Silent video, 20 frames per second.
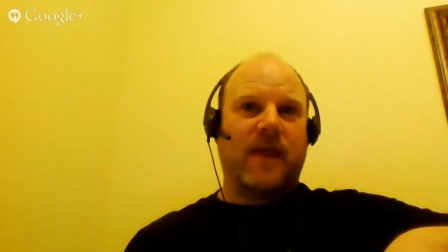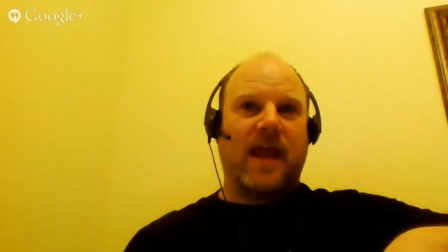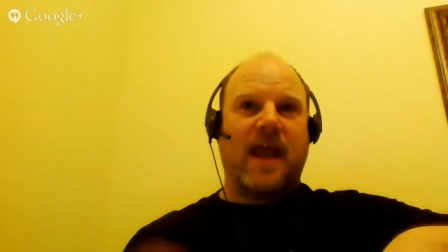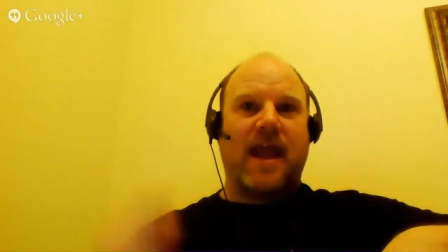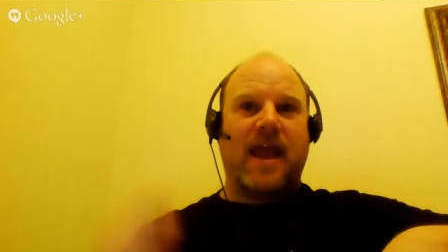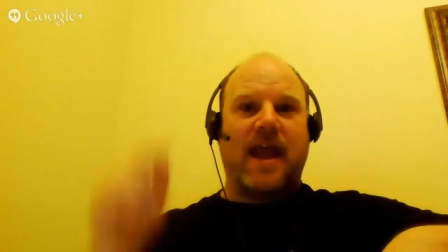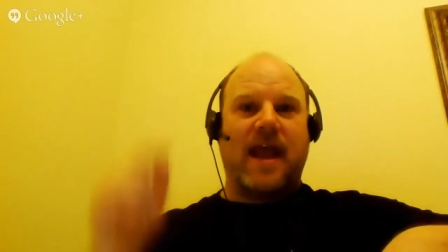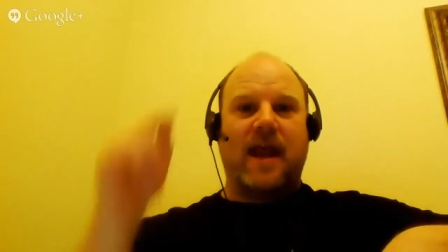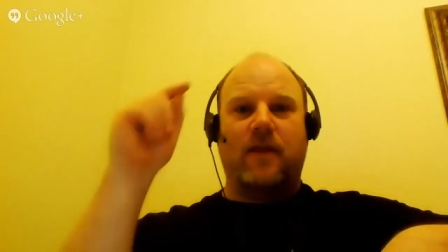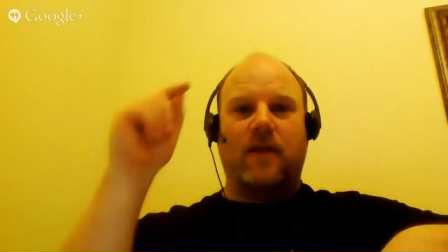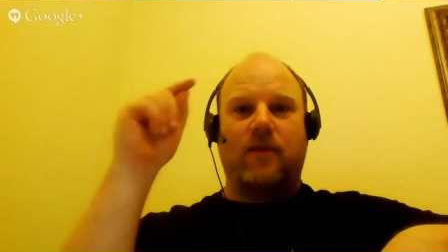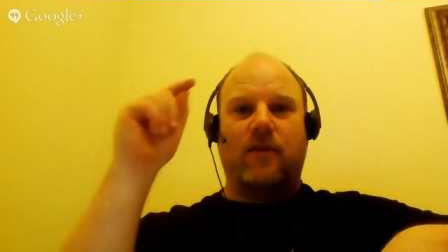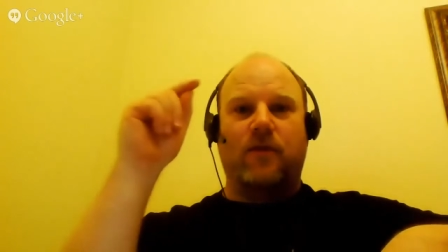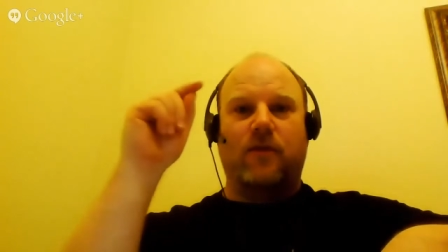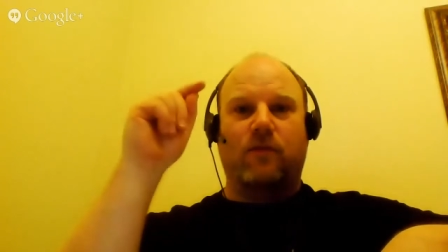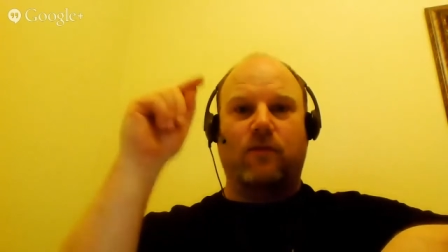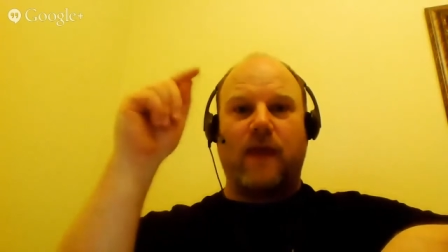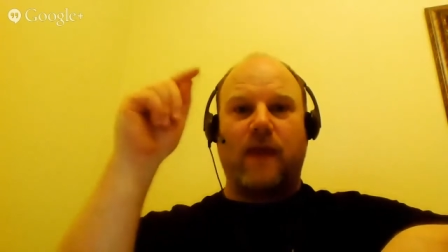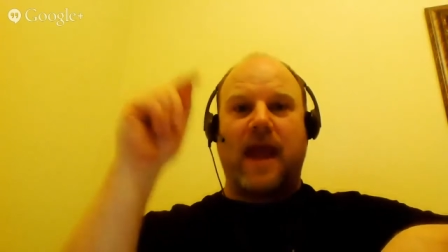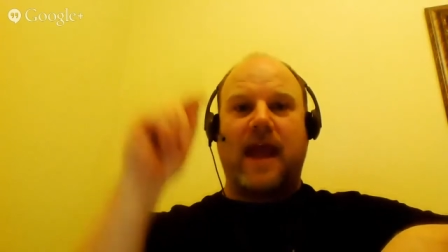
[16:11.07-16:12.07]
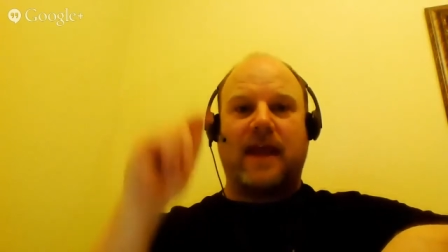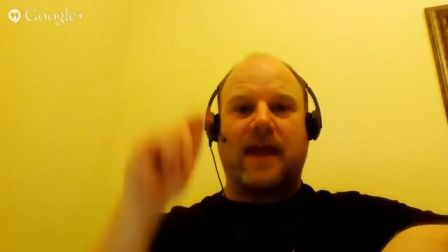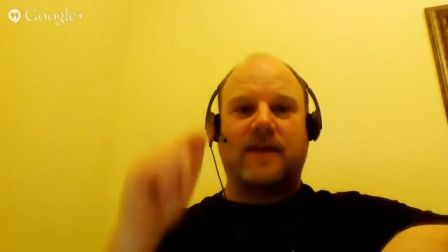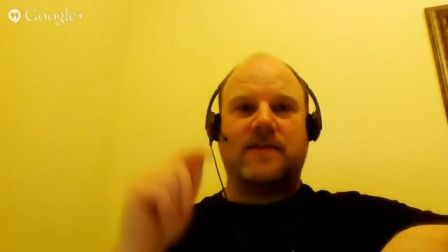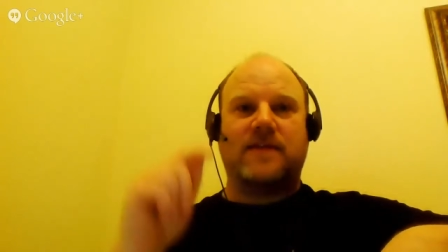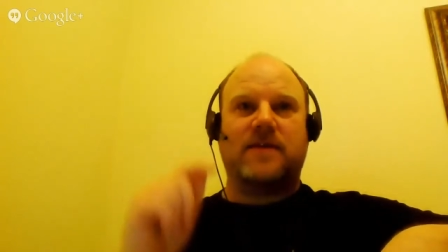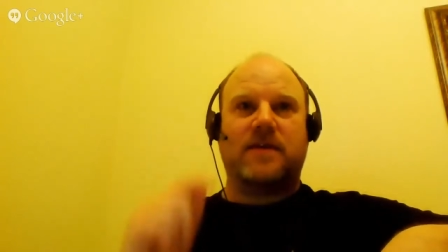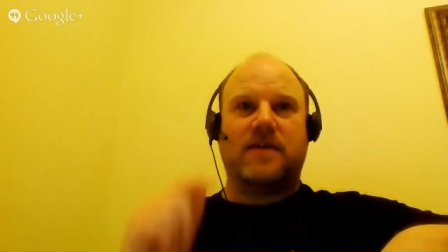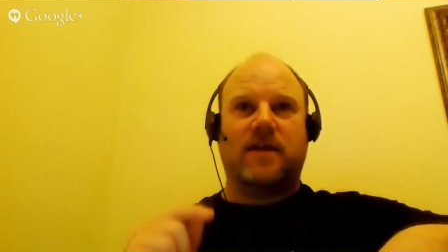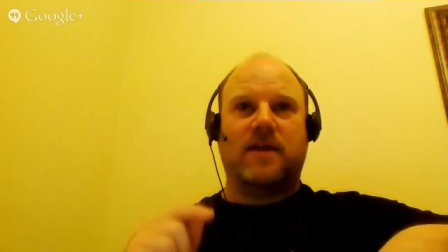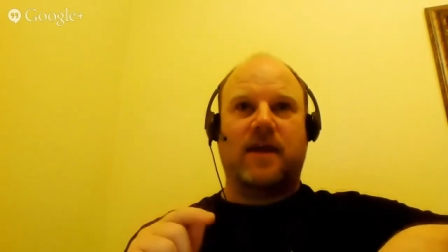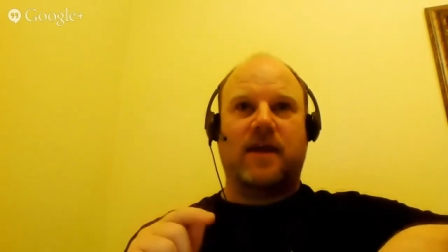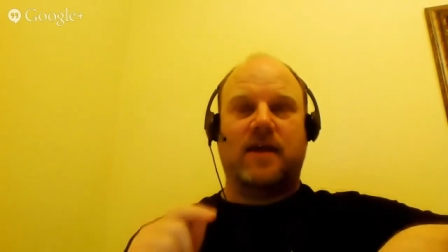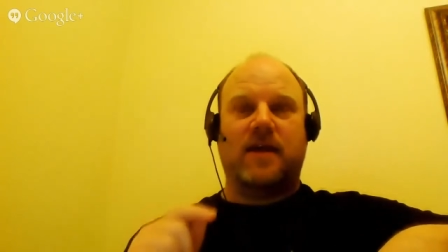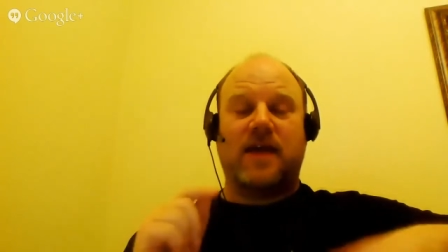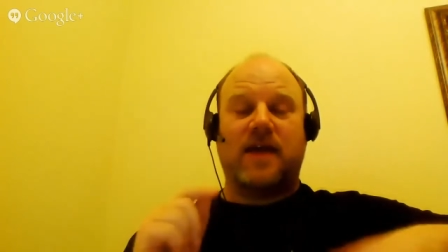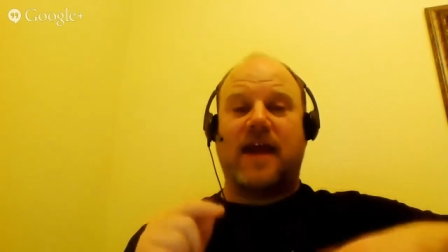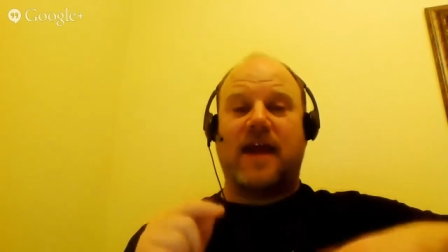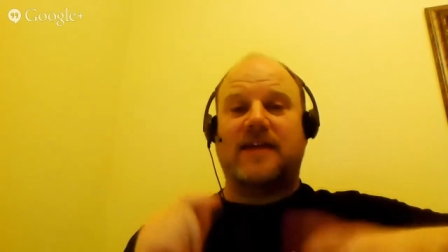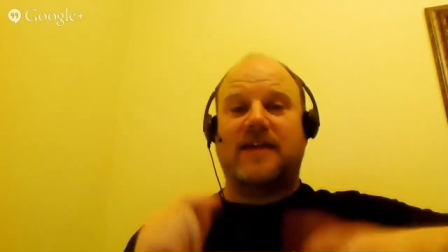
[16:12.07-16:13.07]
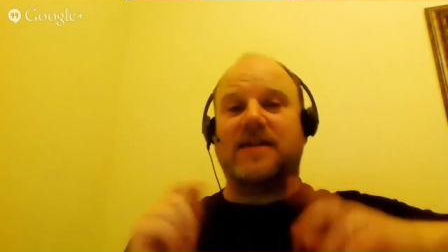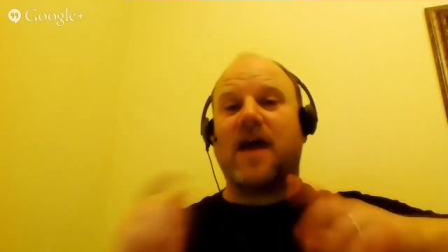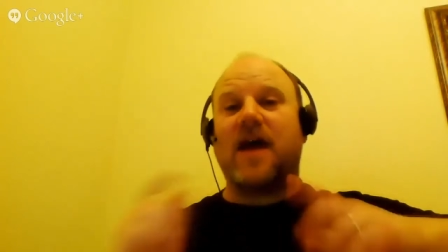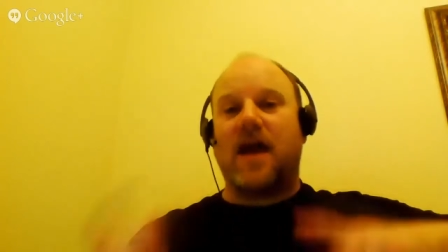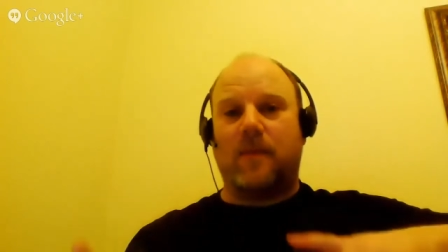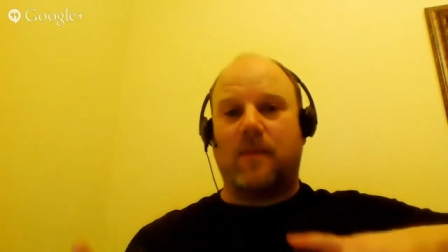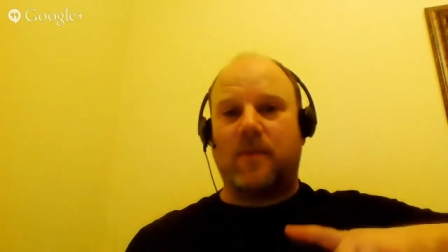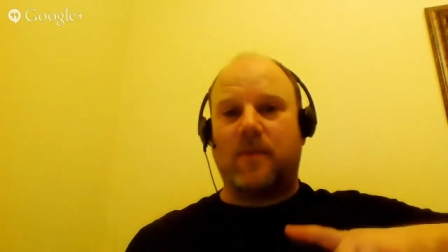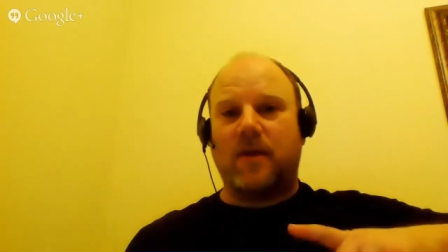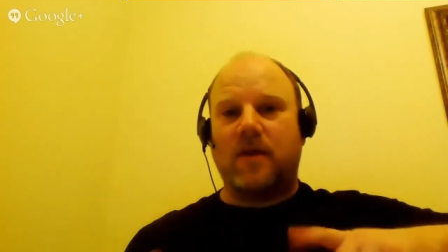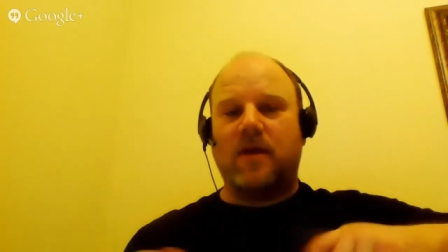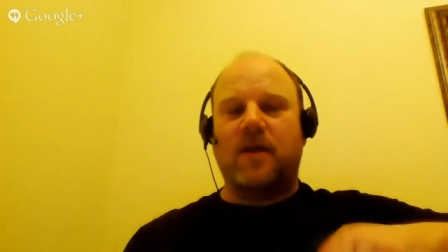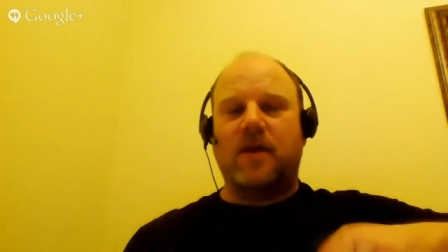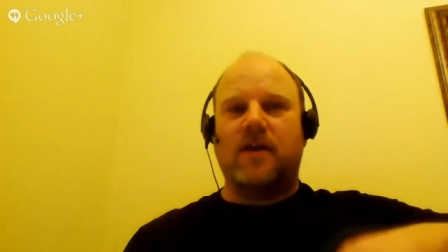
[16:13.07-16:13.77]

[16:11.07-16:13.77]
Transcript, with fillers: and they're ranked a die type.